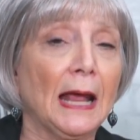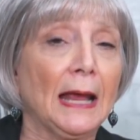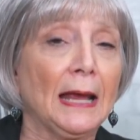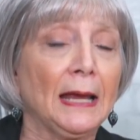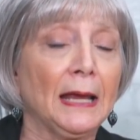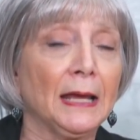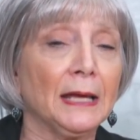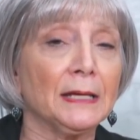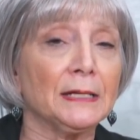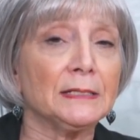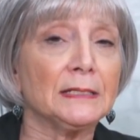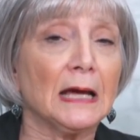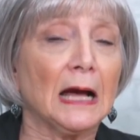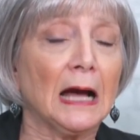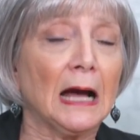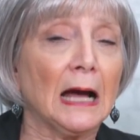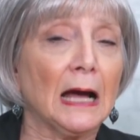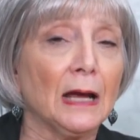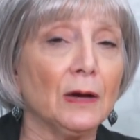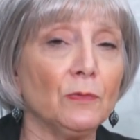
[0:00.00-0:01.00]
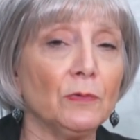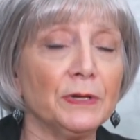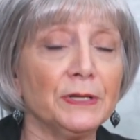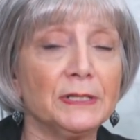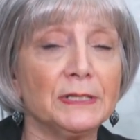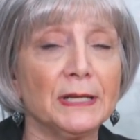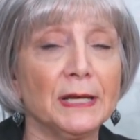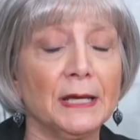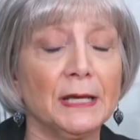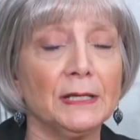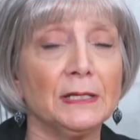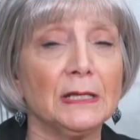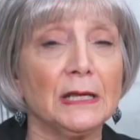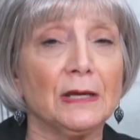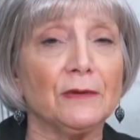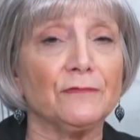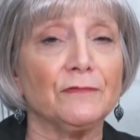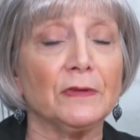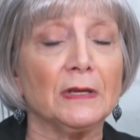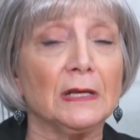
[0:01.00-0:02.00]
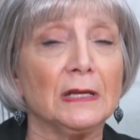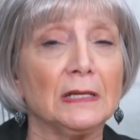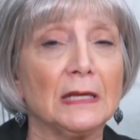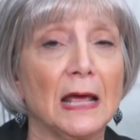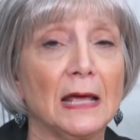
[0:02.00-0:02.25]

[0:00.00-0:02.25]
And I would tend, if it,